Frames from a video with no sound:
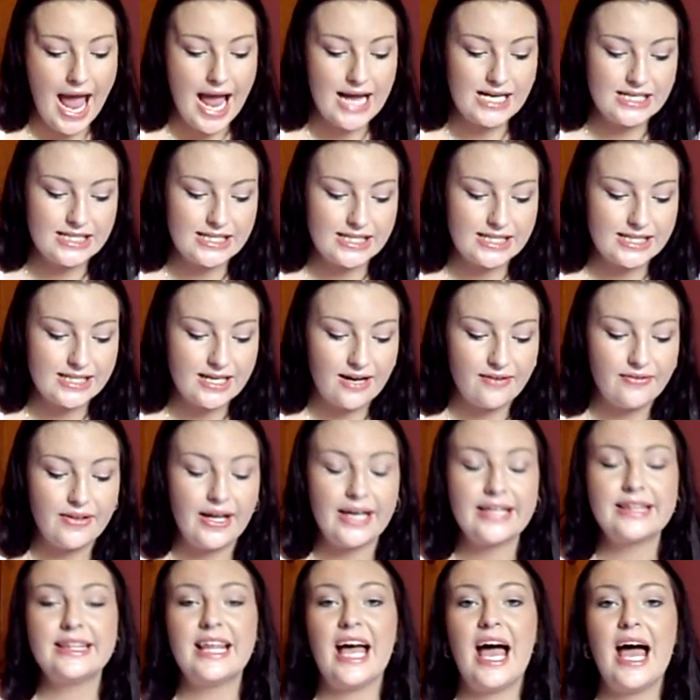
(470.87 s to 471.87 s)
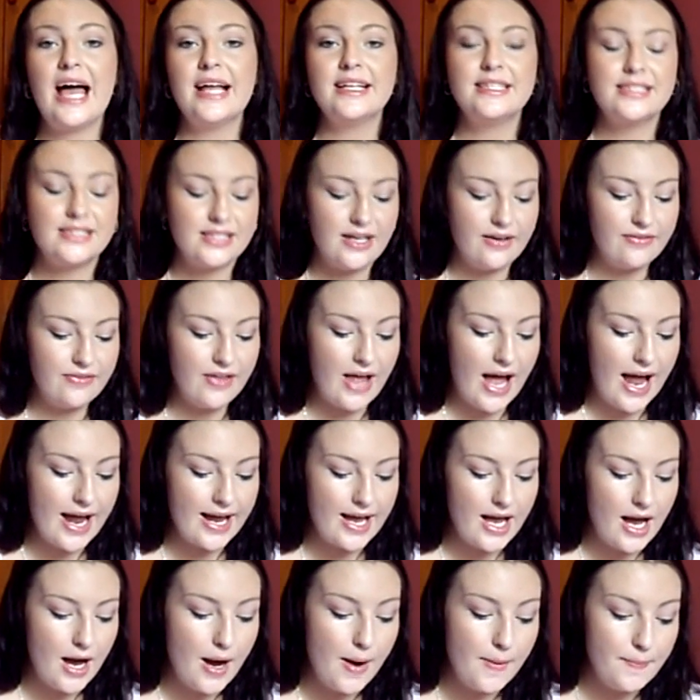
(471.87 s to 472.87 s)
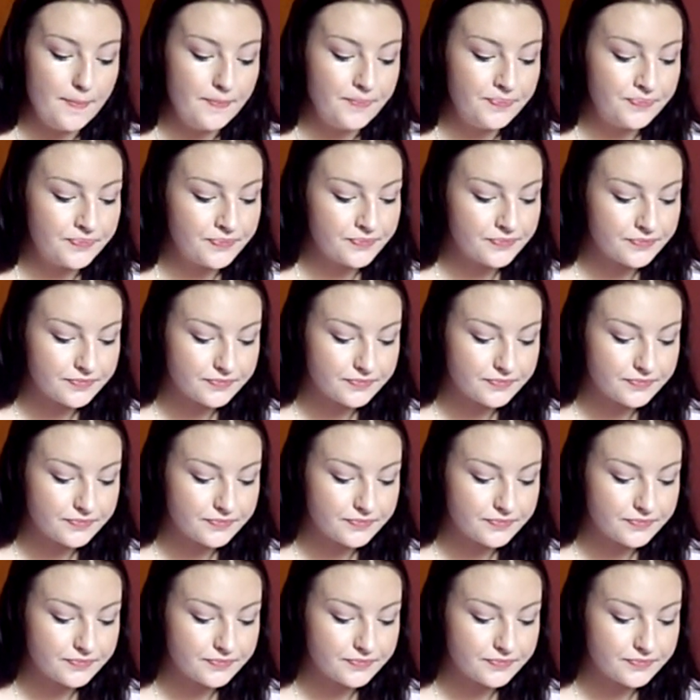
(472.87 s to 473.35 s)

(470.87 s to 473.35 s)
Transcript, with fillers: and just stuff like that stuff like um